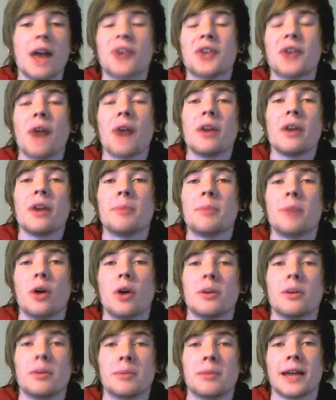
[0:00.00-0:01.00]
to how their
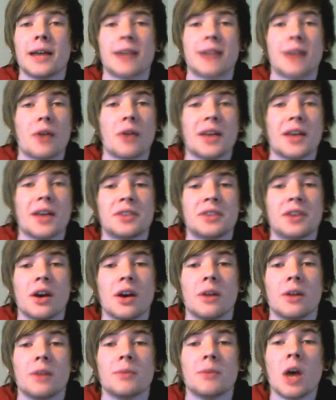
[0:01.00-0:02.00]
opponent plays out their
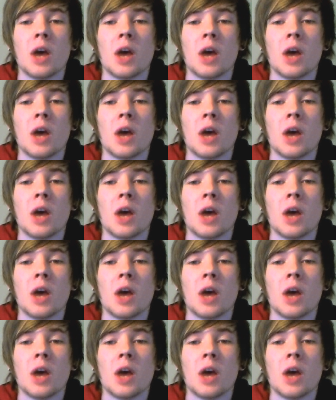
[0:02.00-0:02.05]
turn,